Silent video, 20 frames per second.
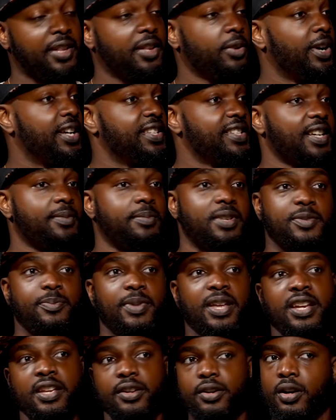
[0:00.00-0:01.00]
Otherwise, I'd be
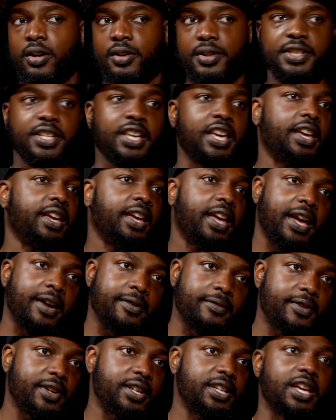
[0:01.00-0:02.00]
spending all day,
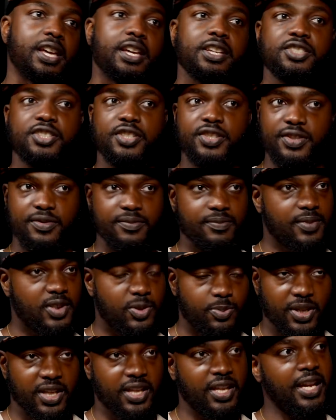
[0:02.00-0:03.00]
every day, just
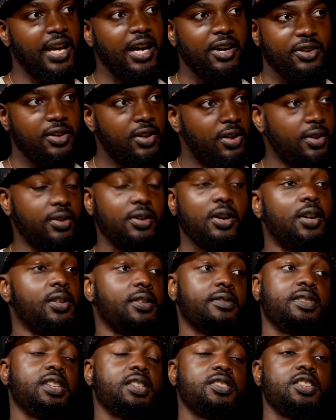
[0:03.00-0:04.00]
speaking out on
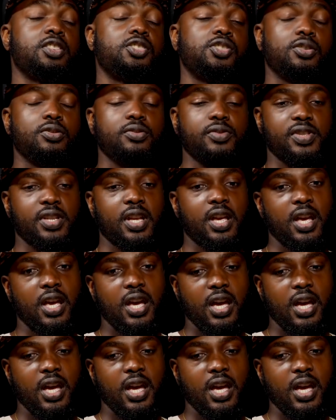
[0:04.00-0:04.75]
all of these hmm. issues.